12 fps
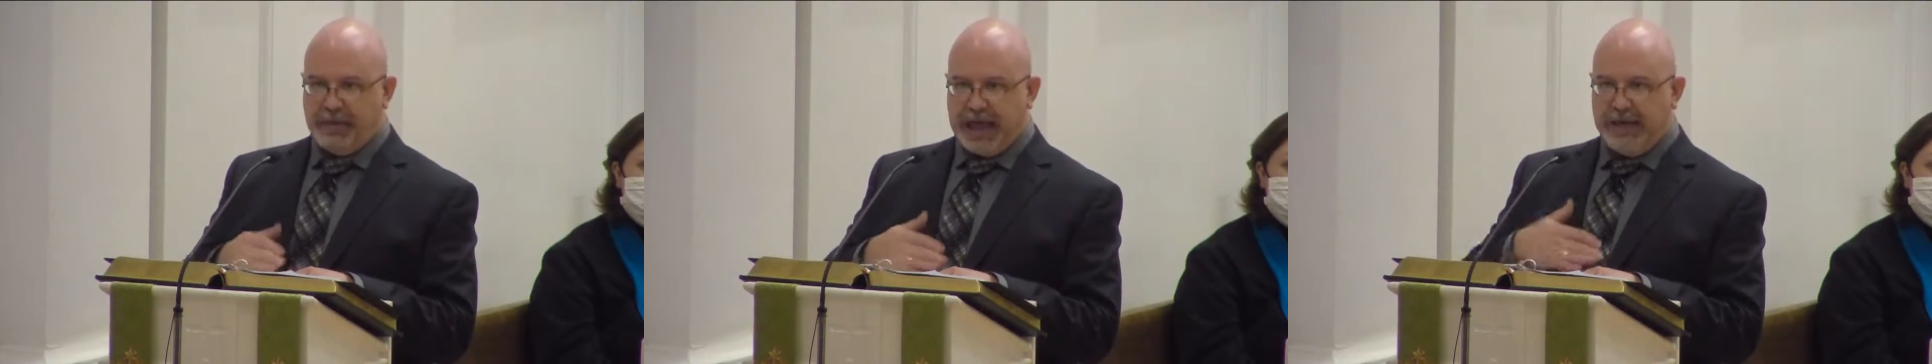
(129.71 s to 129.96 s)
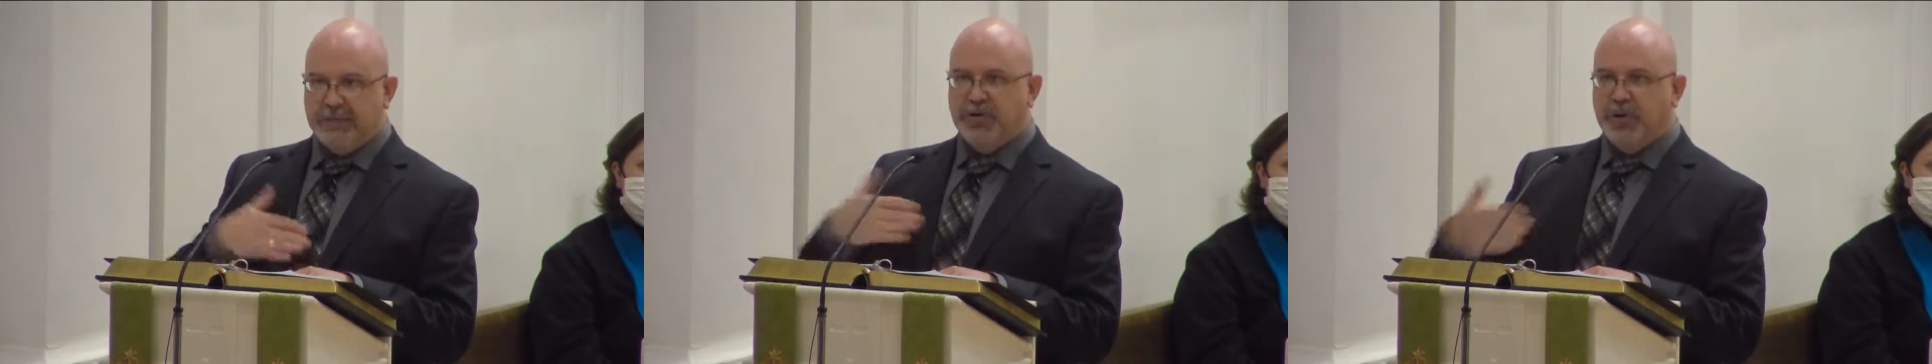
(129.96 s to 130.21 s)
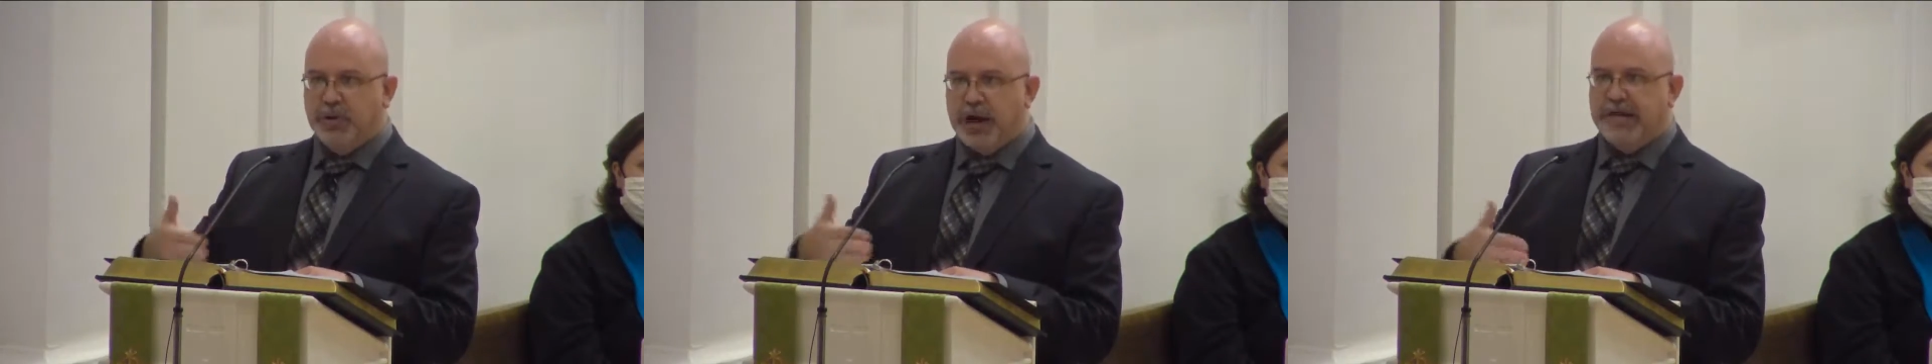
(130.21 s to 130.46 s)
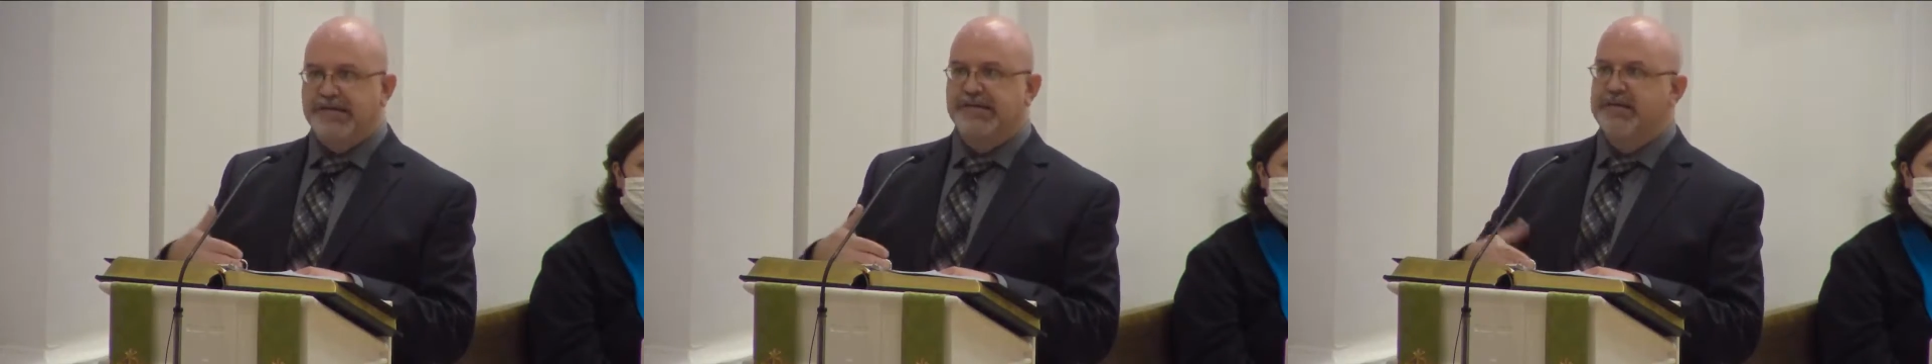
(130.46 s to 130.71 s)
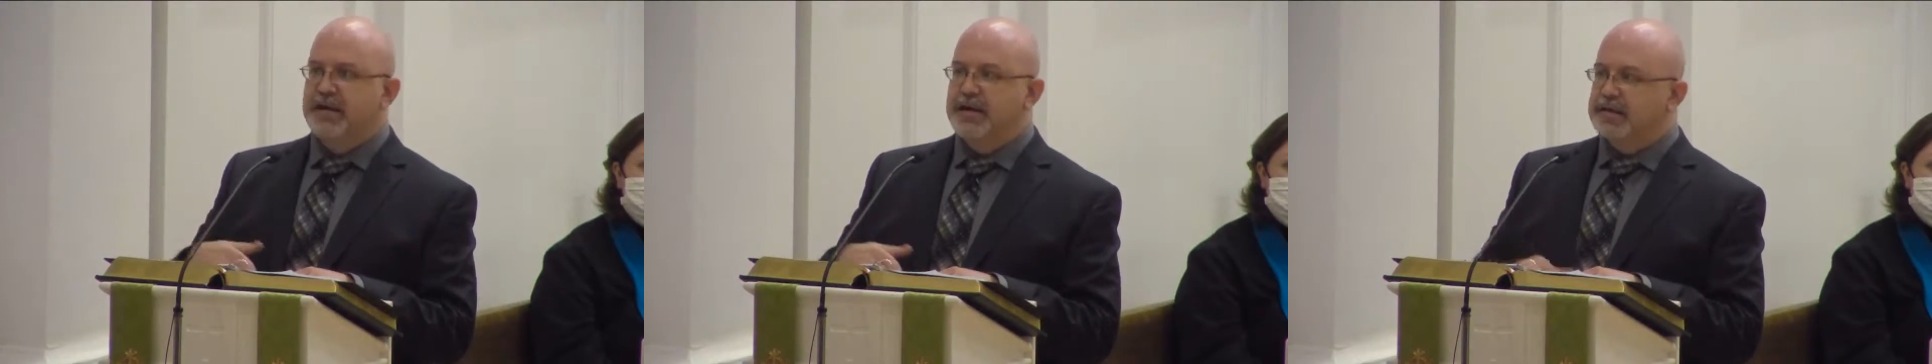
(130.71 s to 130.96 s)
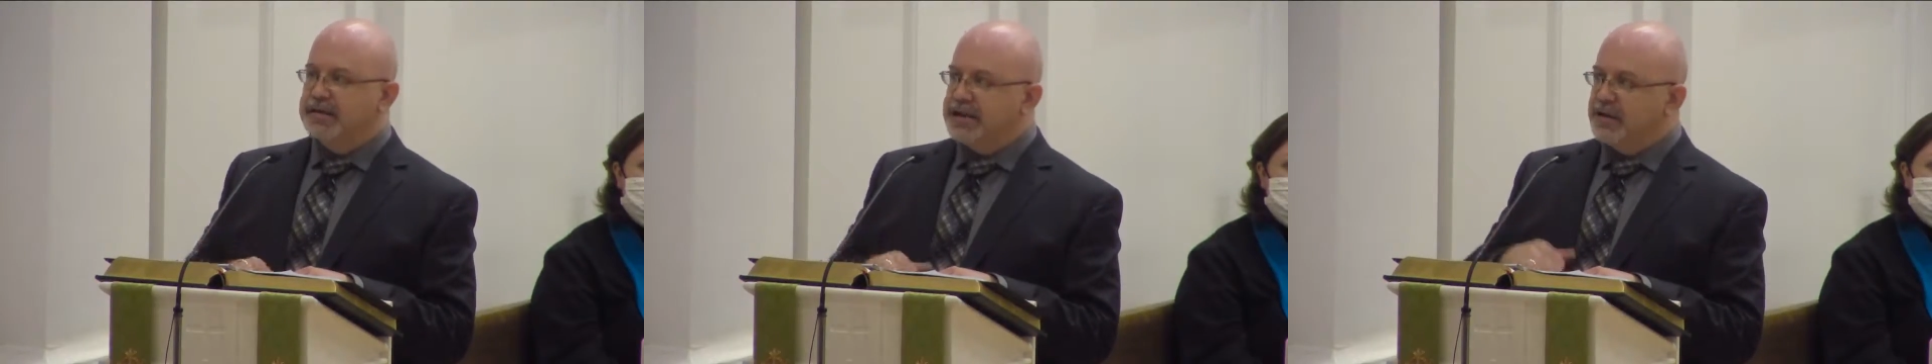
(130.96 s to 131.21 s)
came through us,
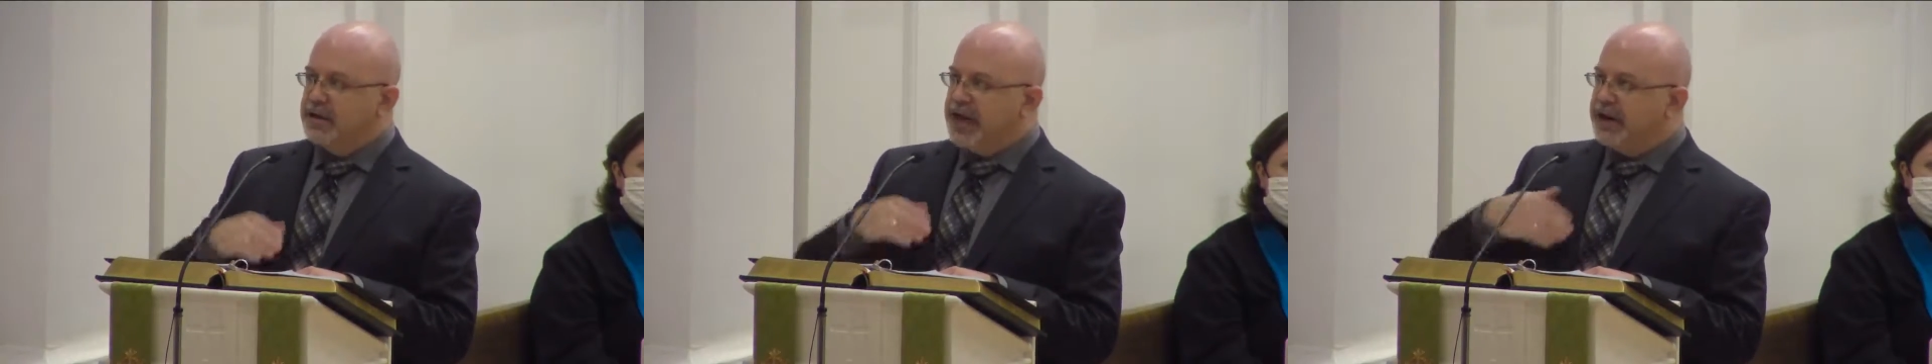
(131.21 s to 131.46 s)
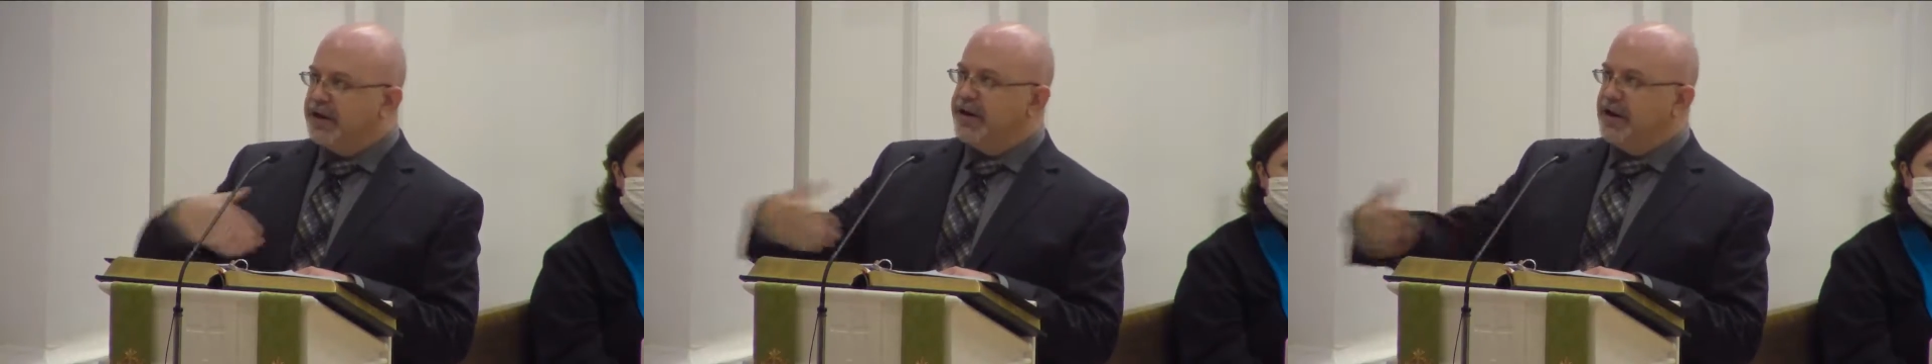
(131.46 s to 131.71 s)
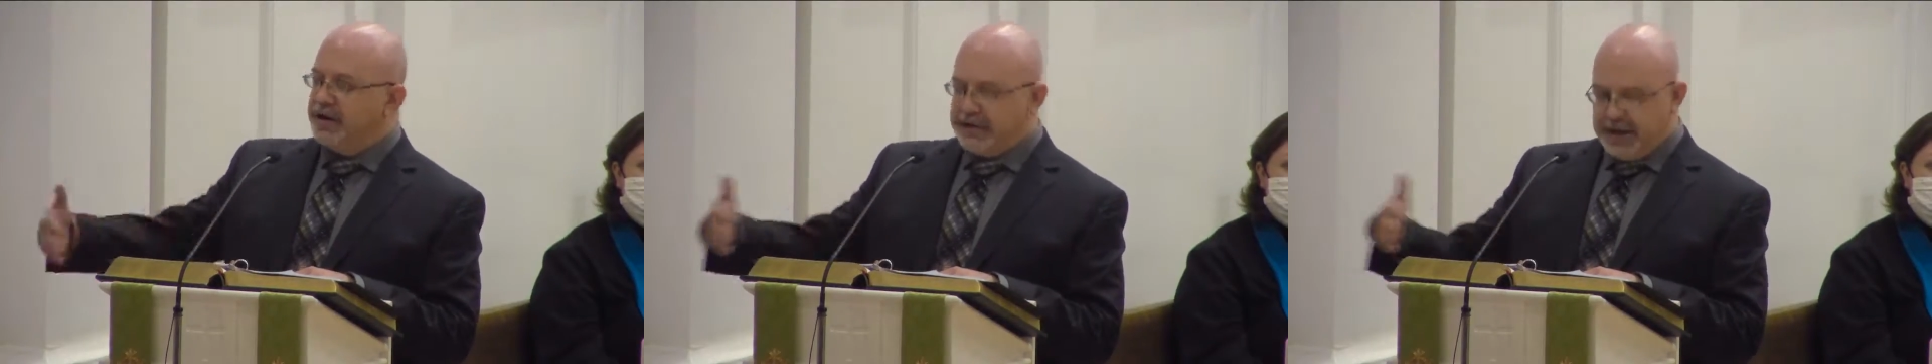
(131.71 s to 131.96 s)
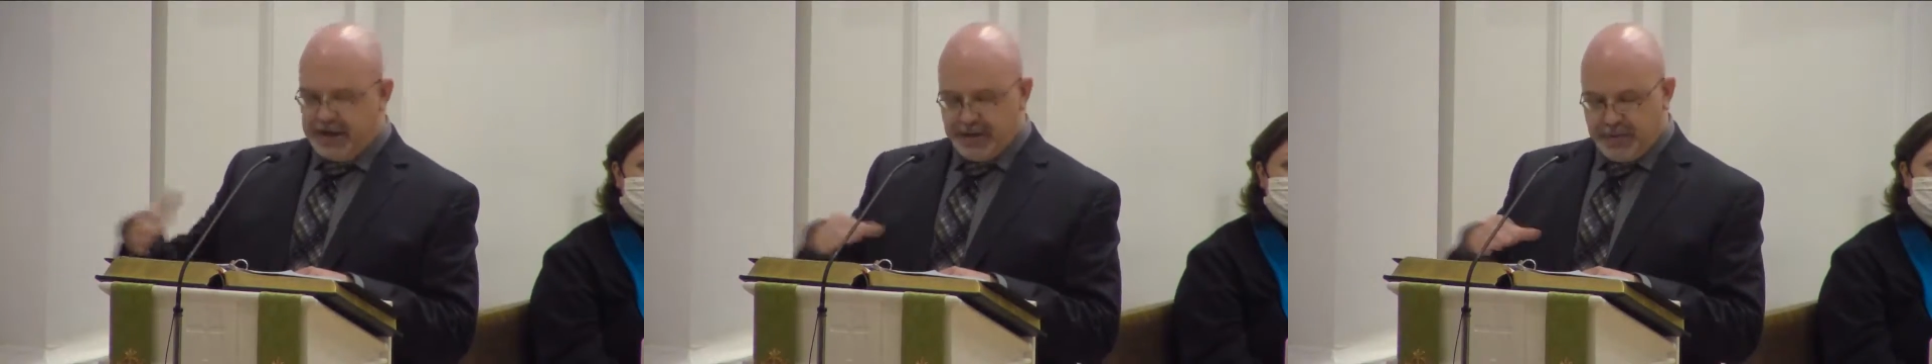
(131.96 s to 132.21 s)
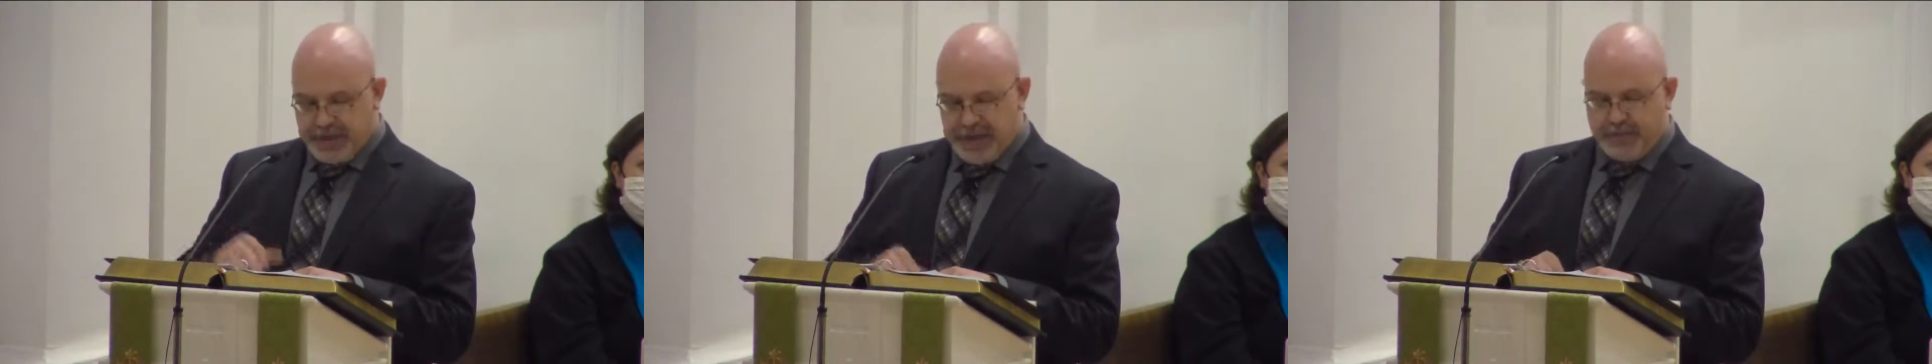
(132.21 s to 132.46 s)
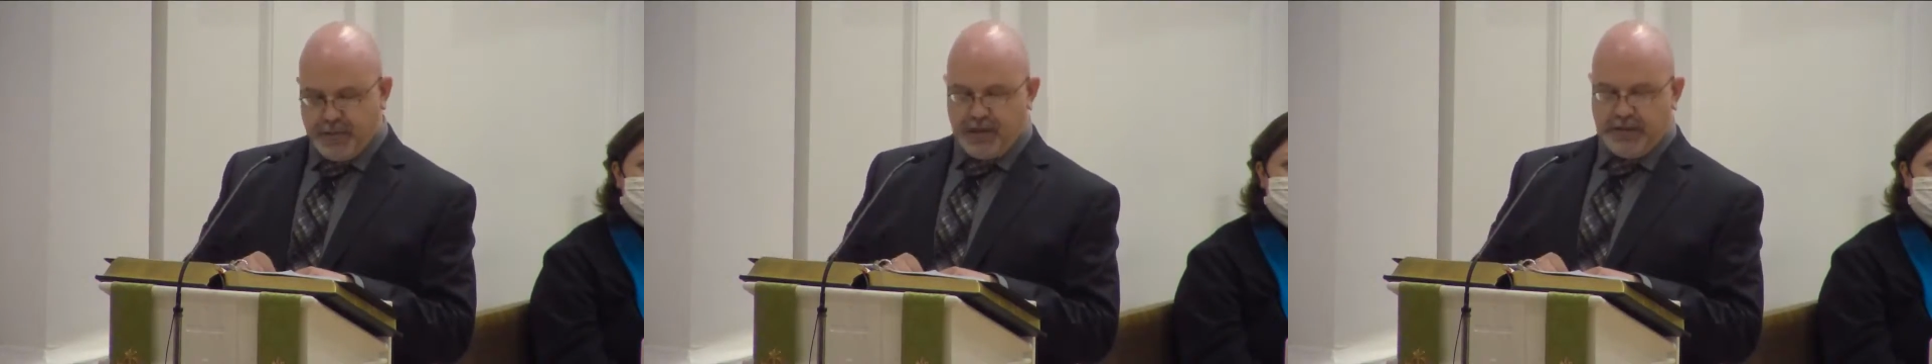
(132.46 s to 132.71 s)
that they'll carry on to other
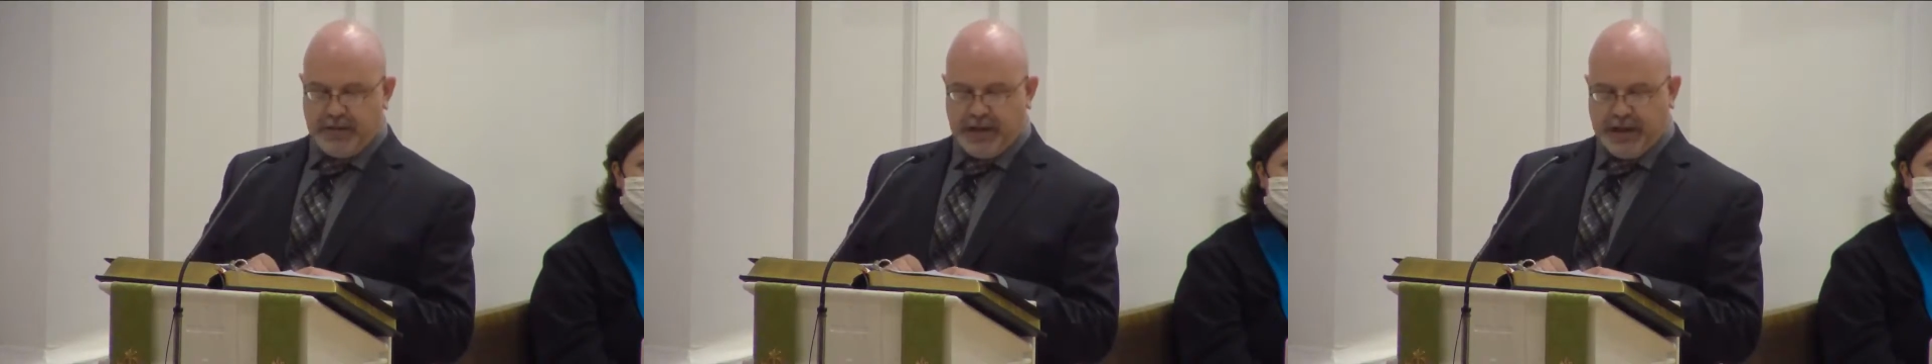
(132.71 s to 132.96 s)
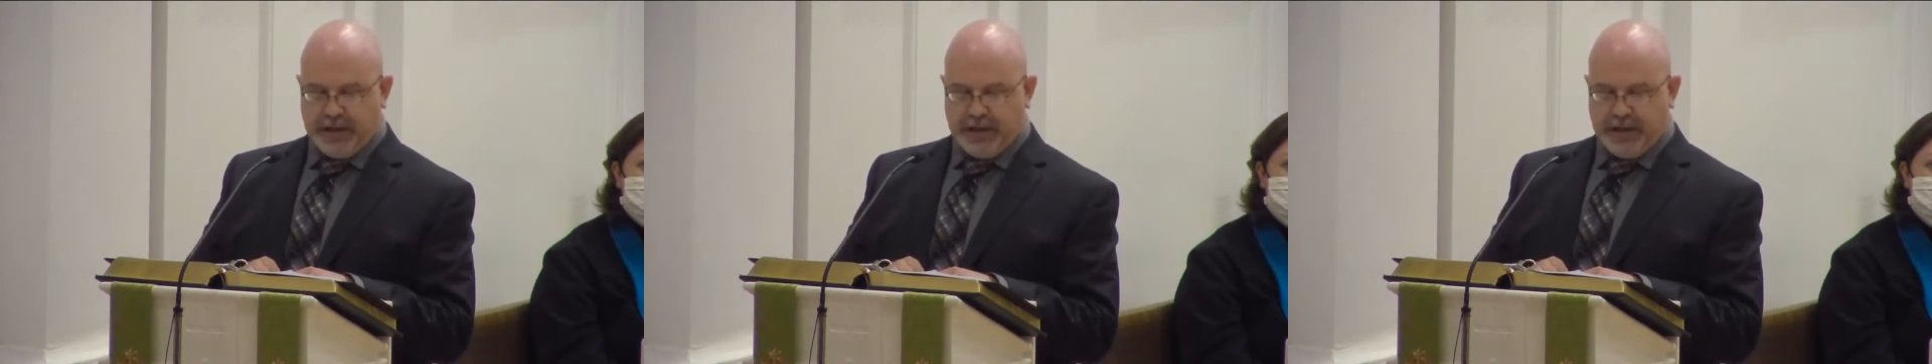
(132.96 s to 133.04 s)
people.